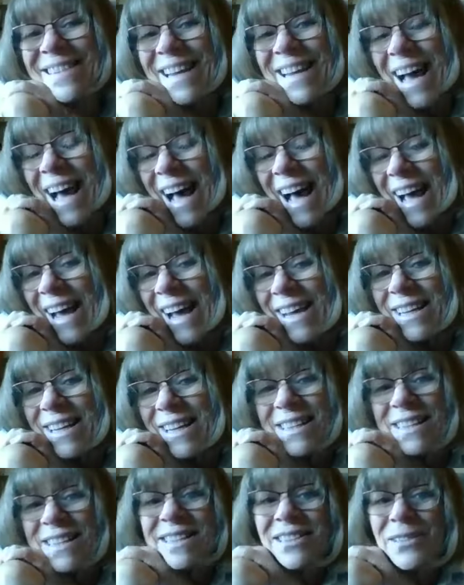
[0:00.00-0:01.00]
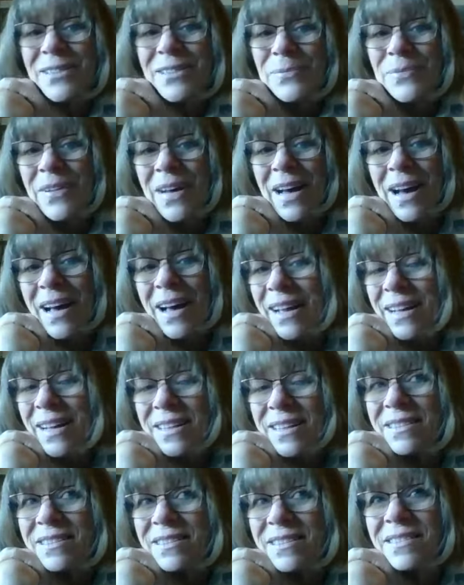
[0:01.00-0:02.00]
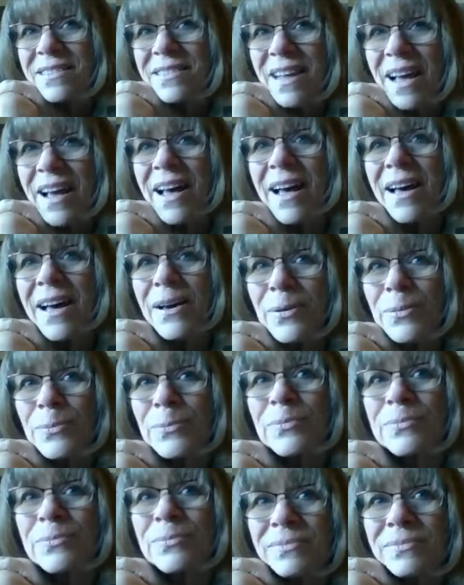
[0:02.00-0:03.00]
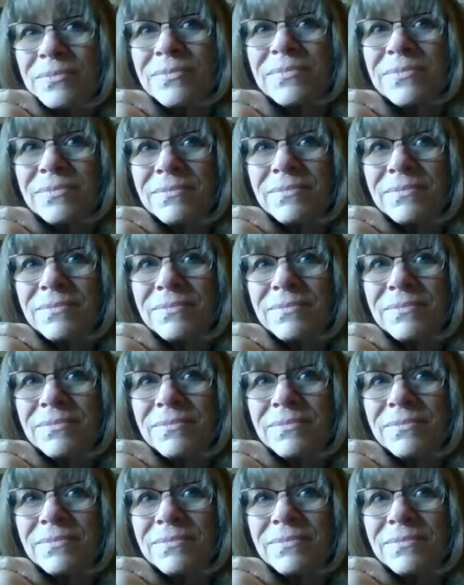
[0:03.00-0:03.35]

I am